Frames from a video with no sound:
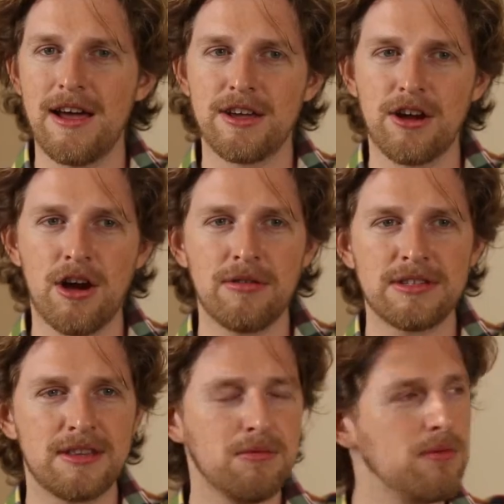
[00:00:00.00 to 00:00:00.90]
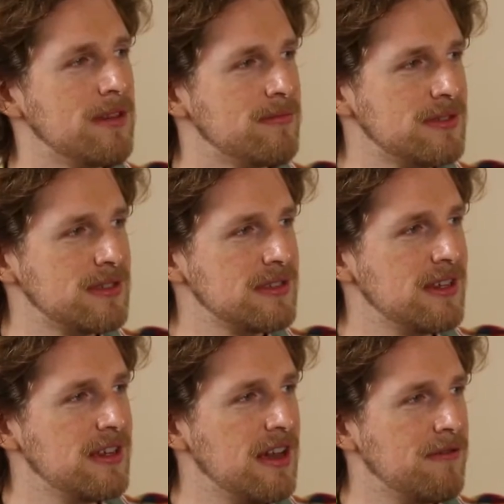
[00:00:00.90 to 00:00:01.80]
you're always at the whims
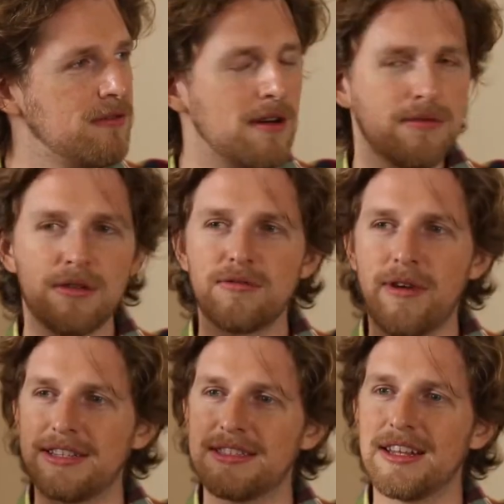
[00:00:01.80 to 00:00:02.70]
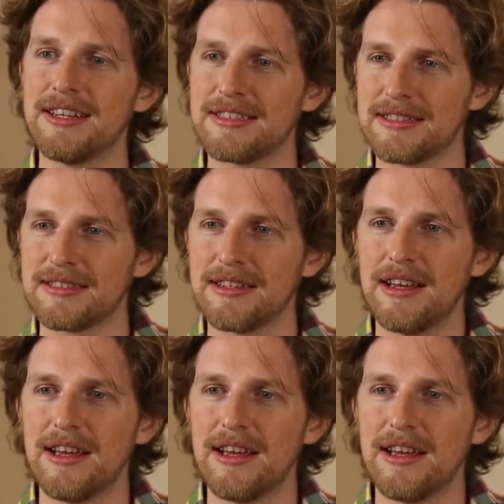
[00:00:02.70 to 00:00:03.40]
of whoever writes the license.